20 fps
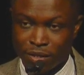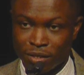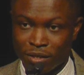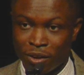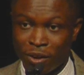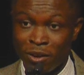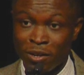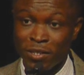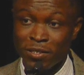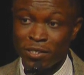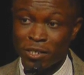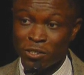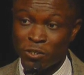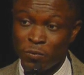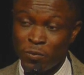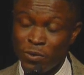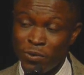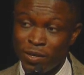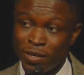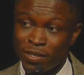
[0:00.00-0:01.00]
All these
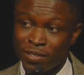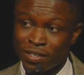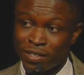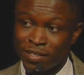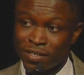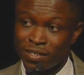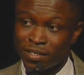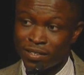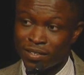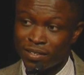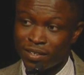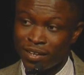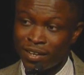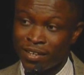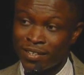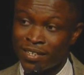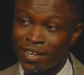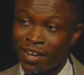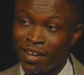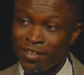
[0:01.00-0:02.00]
experiences
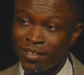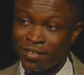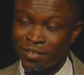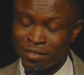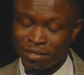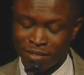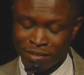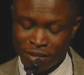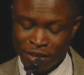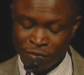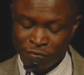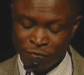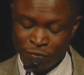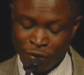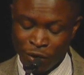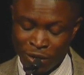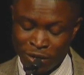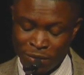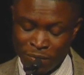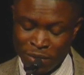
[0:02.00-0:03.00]
entangled and
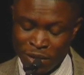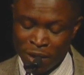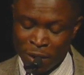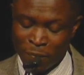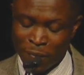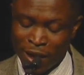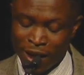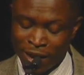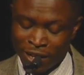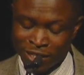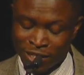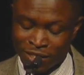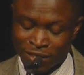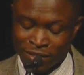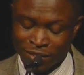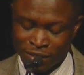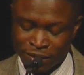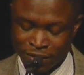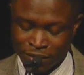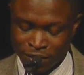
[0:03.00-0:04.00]
forged in me a passion
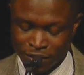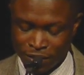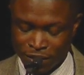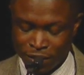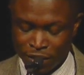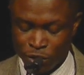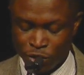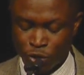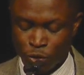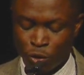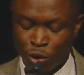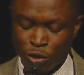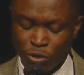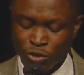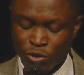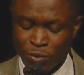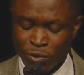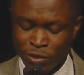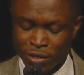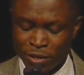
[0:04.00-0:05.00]
to
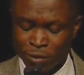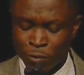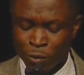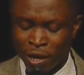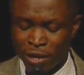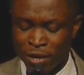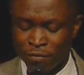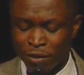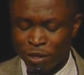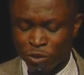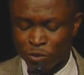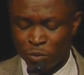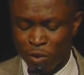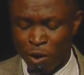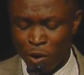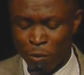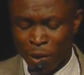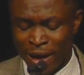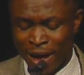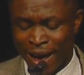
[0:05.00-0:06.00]
contribute in whatever
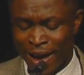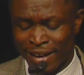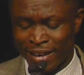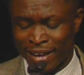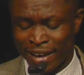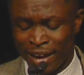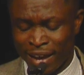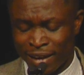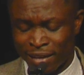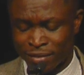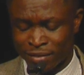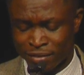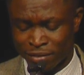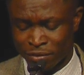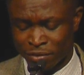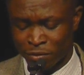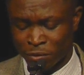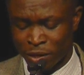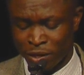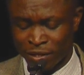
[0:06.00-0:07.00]
small way I can
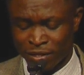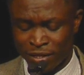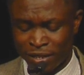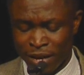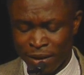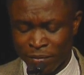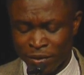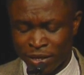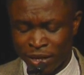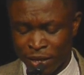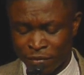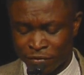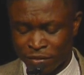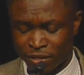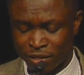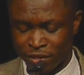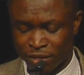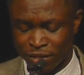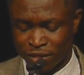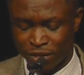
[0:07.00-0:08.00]
with the same
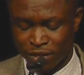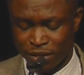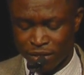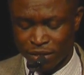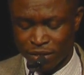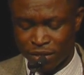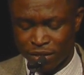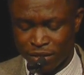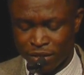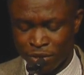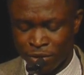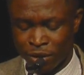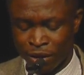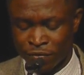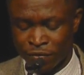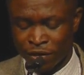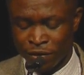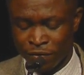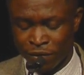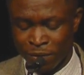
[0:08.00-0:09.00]
gift you
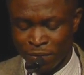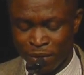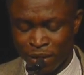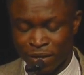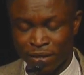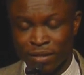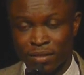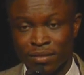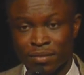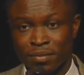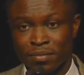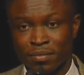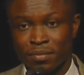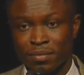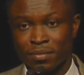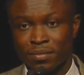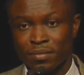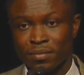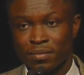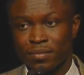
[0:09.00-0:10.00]
have given me,
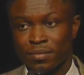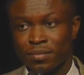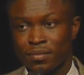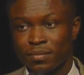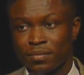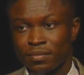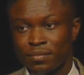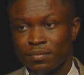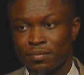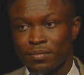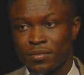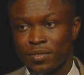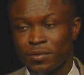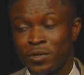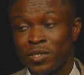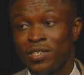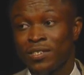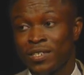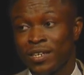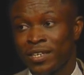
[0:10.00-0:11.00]

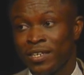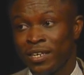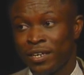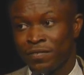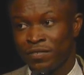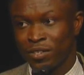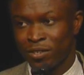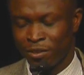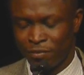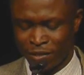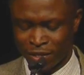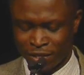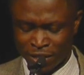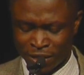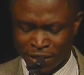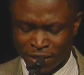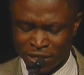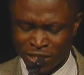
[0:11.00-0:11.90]
which is the gift of a second